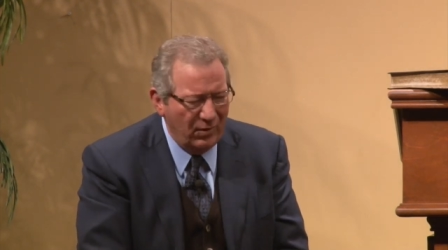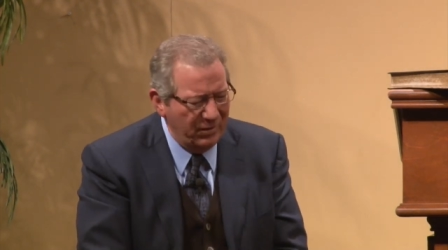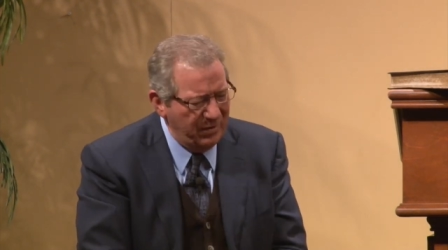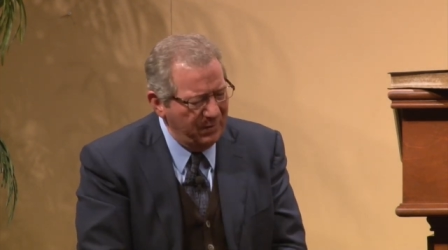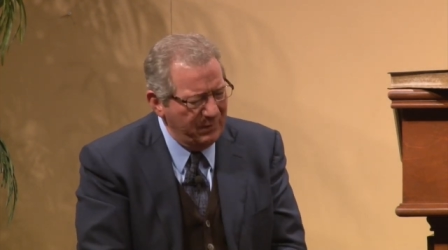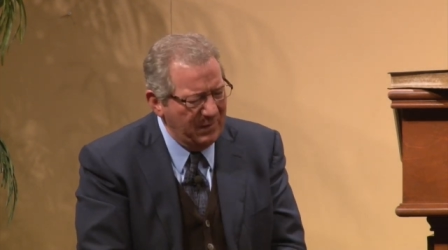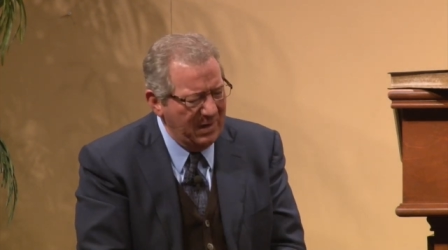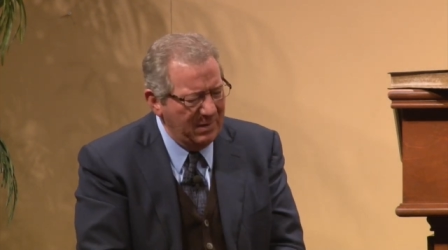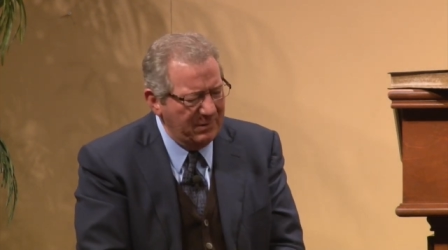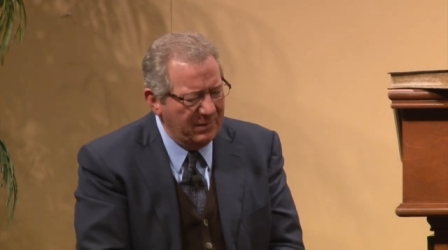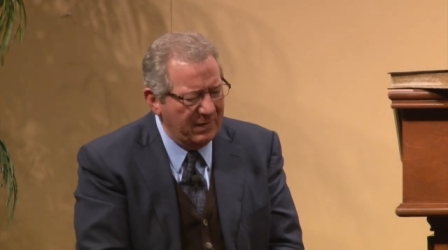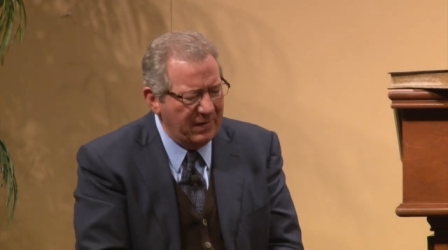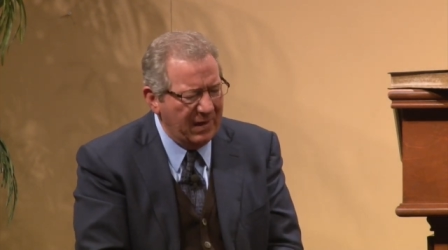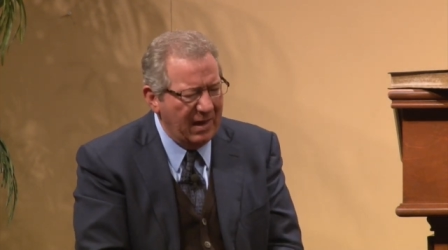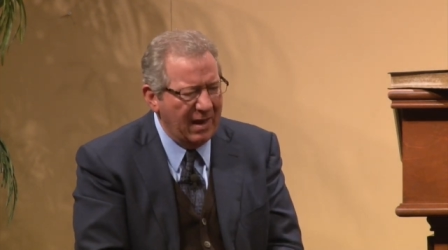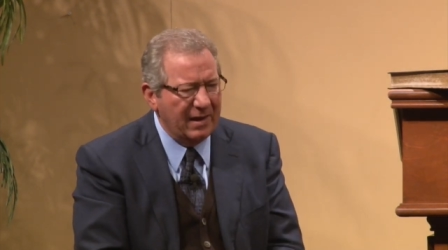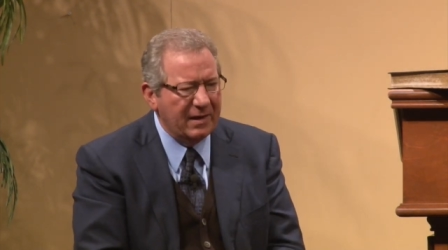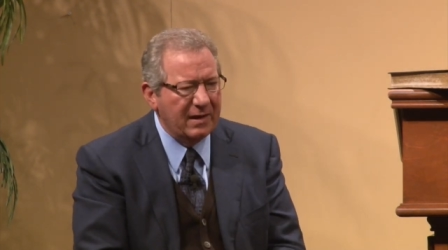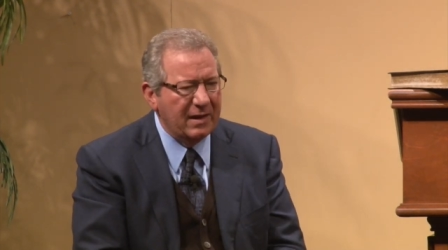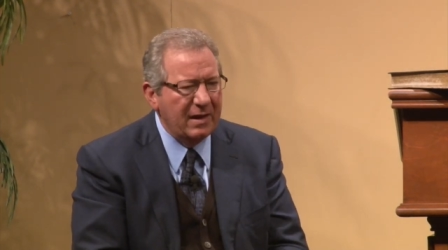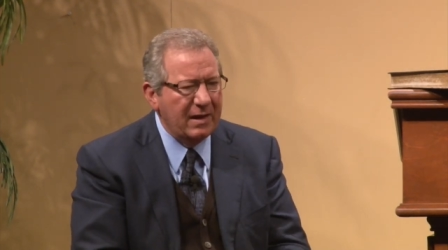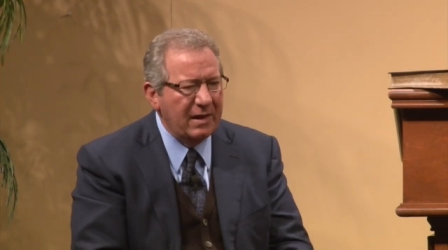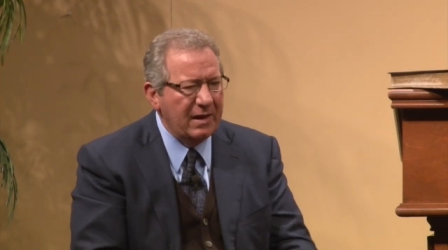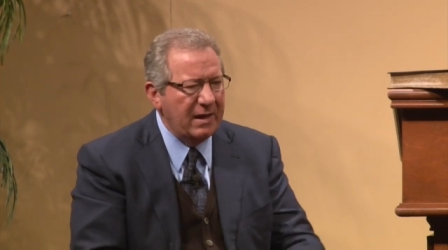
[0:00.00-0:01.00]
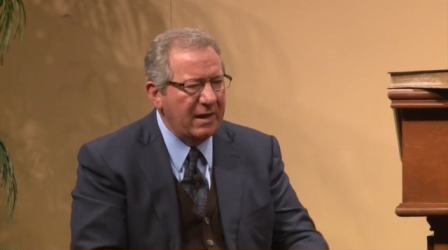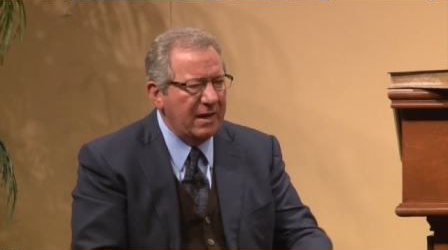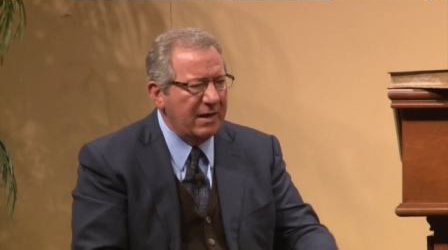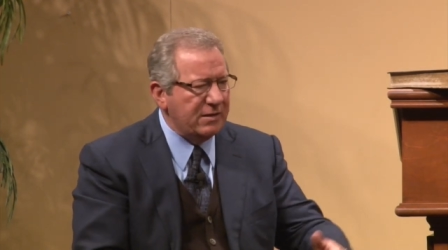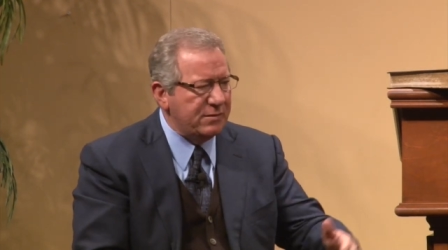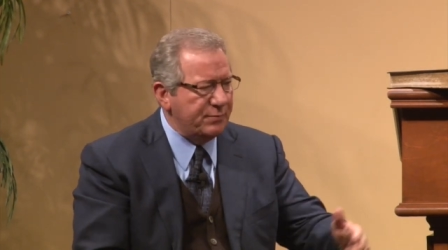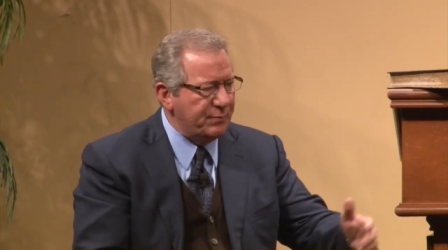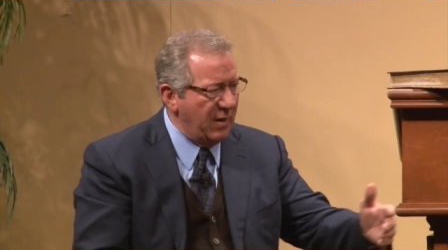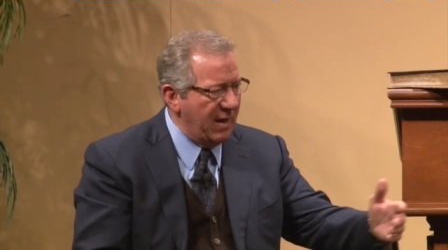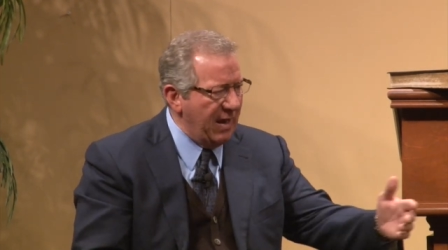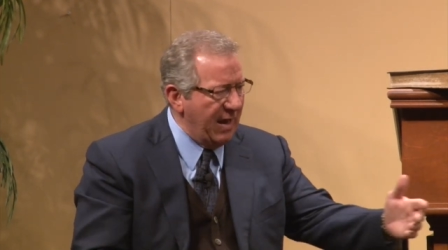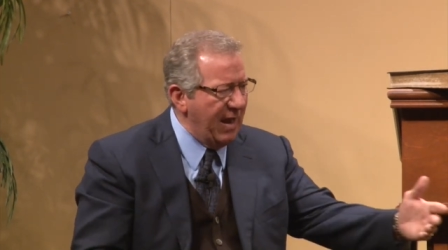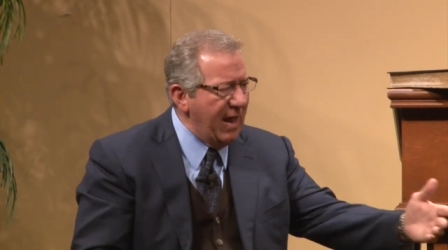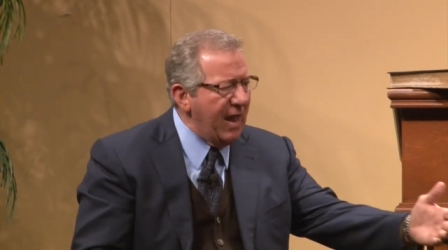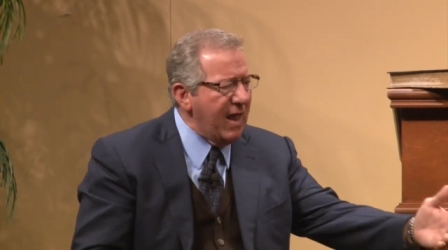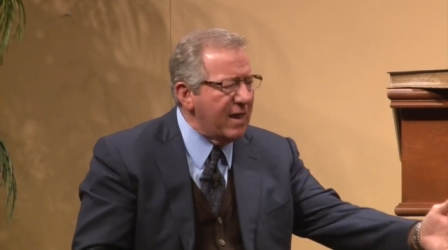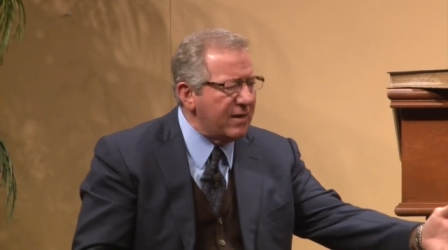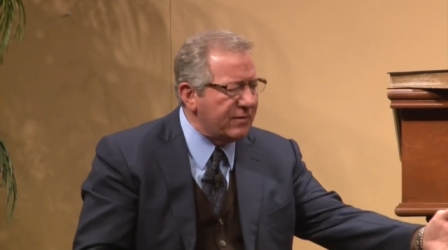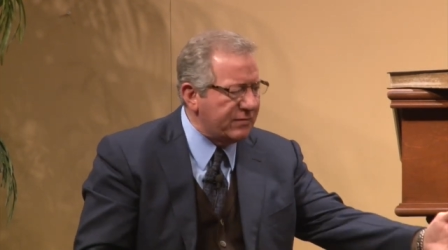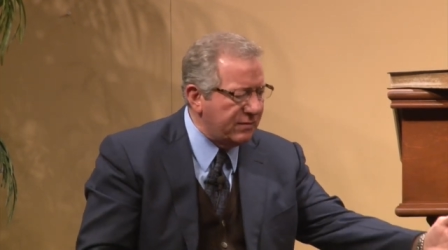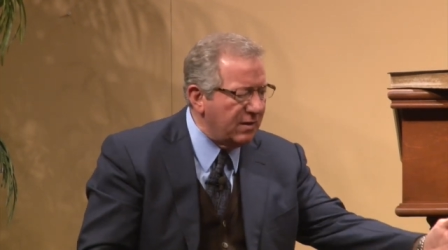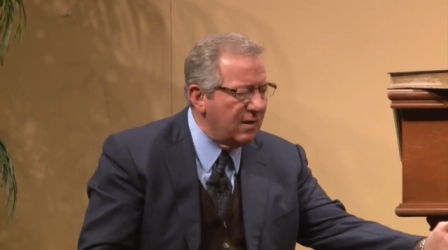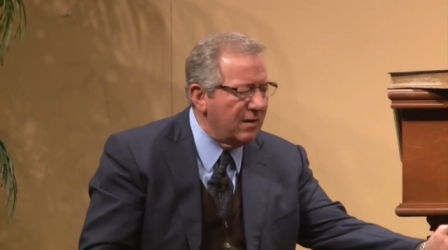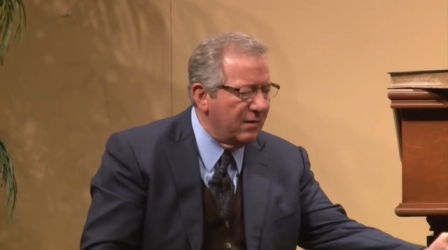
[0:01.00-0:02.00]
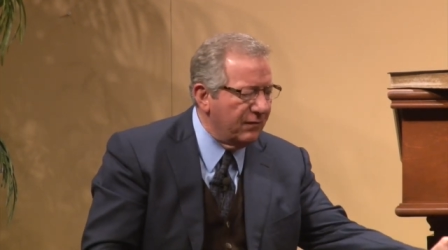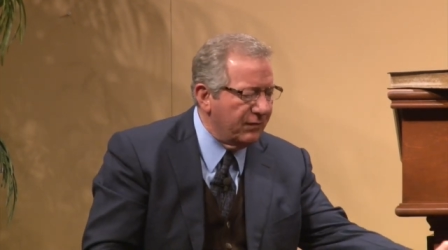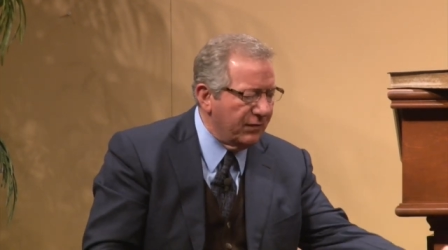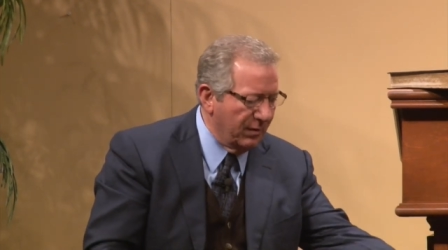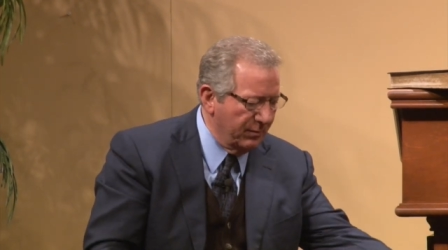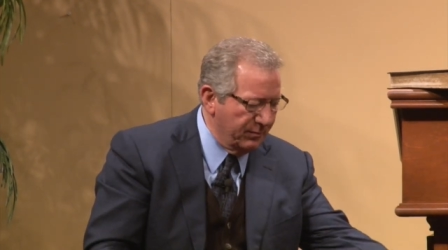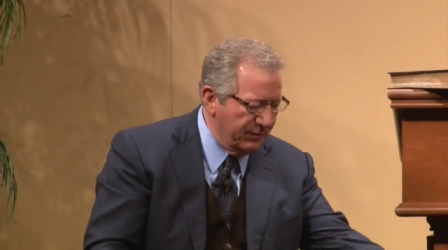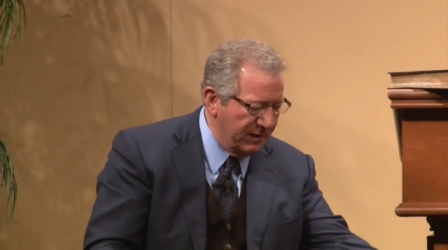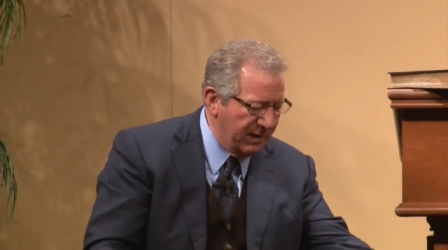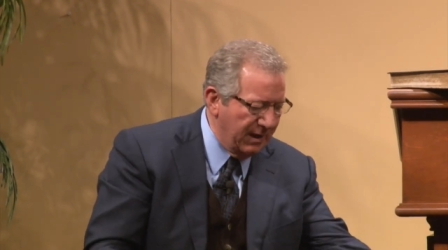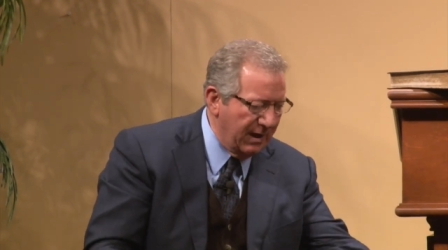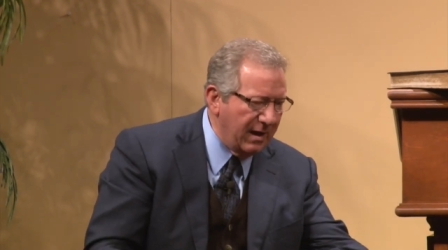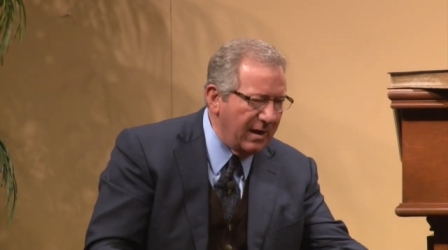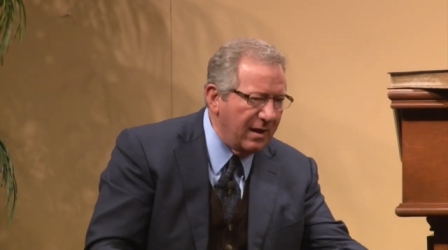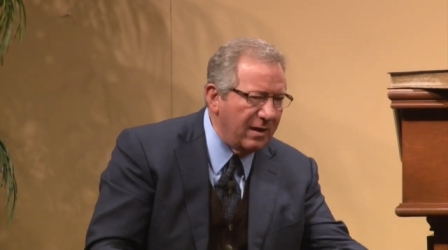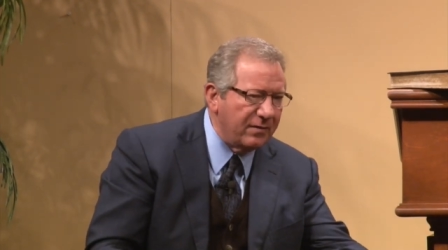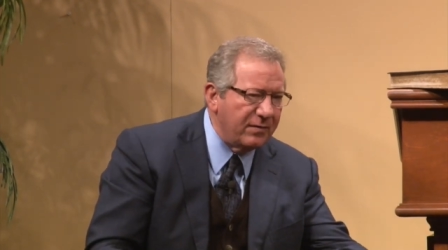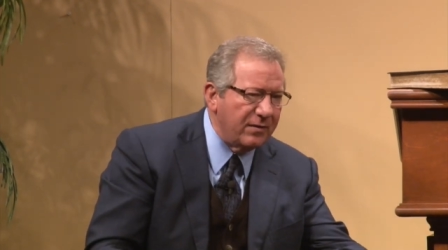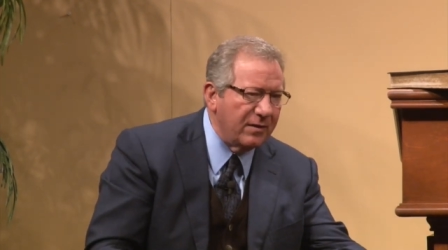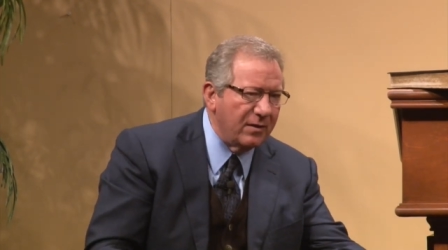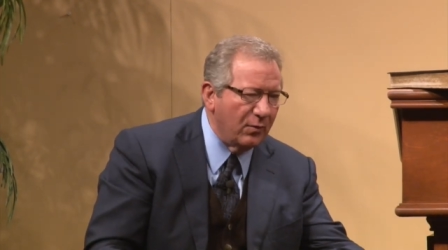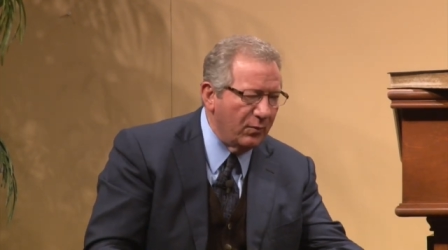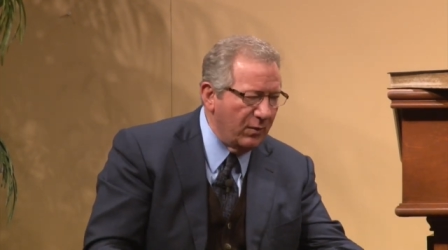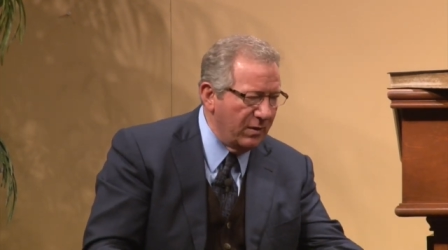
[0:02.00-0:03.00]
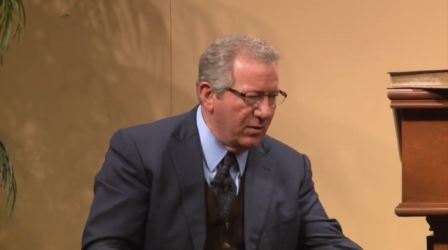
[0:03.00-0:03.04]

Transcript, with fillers: What do you mean by that? He's passed from death.